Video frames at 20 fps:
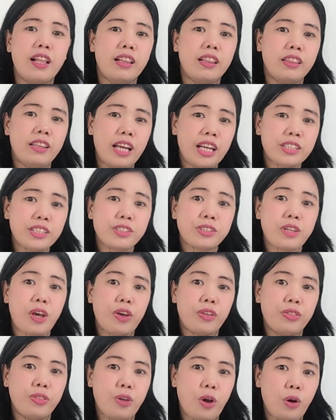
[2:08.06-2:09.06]

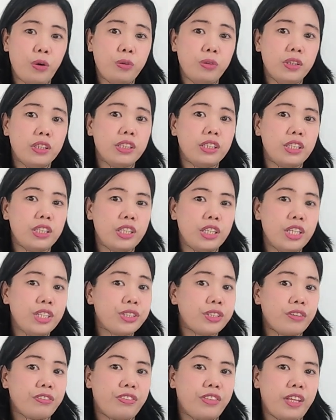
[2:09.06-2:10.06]
Let's know
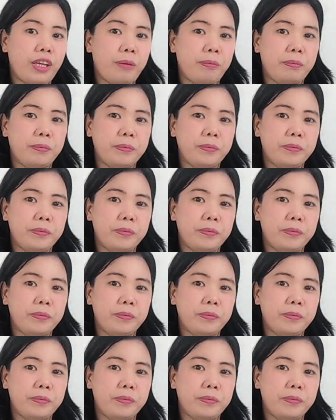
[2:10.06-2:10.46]
each of them.